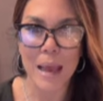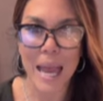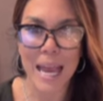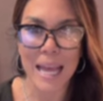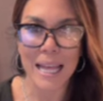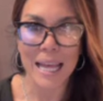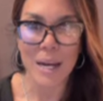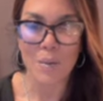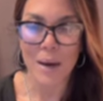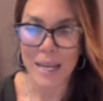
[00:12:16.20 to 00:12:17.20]
and they
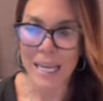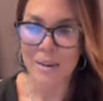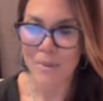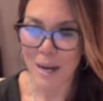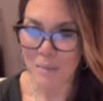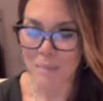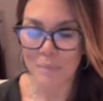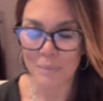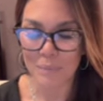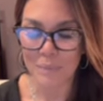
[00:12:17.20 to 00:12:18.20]
don't want to give up
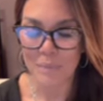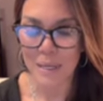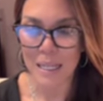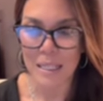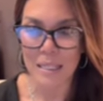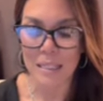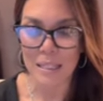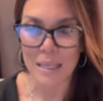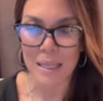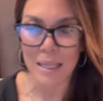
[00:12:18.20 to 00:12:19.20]
because
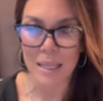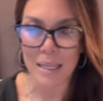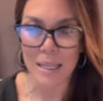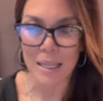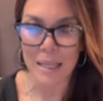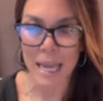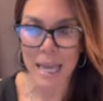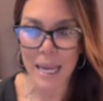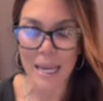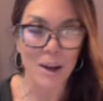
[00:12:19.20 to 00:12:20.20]

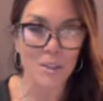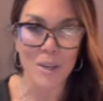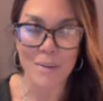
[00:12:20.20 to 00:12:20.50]
they also have